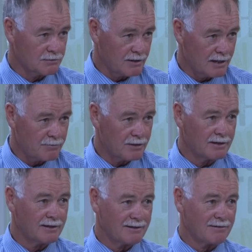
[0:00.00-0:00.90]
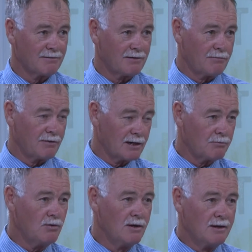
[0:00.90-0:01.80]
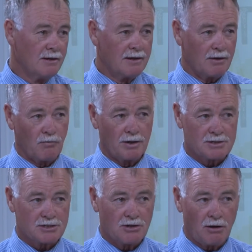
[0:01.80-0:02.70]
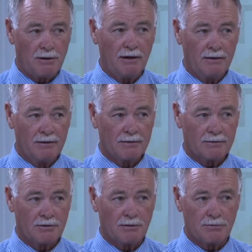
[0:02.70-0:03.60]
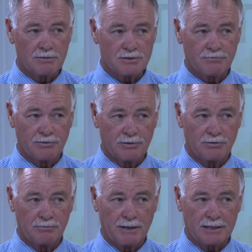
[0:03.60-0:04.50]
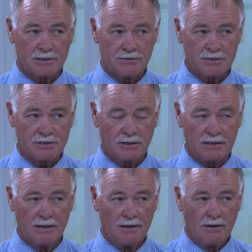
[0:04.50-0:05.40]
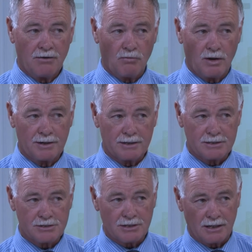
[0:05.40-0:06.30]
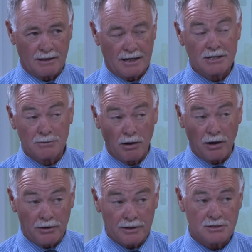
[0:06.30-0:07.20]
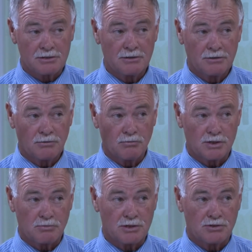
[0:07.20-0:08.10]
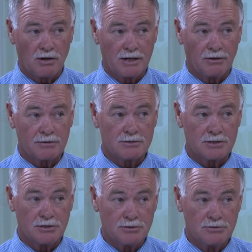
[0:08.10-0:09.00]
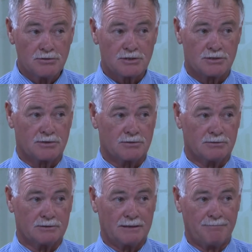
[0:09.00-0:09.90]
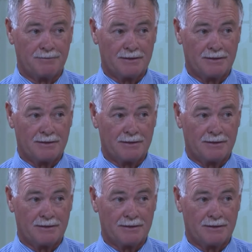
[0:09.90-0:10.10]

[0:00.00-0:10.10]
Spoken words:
of armoury available, and one is copper. Copper is a very good bactericide. One is antibiotics, which we try not to use until